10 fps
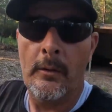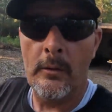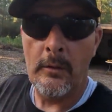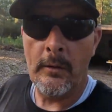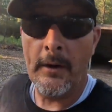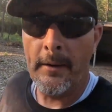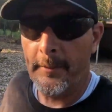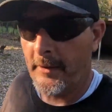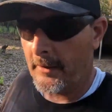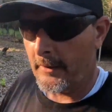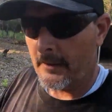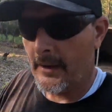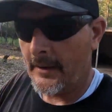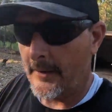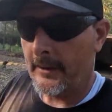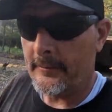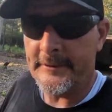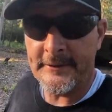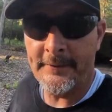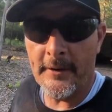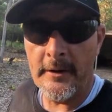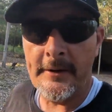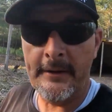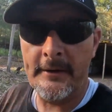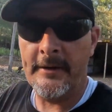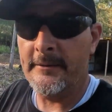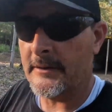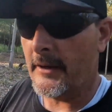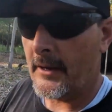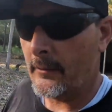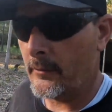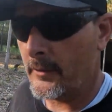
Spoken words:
Ooh, I'm not gonna lie, that was fun. It was a lot of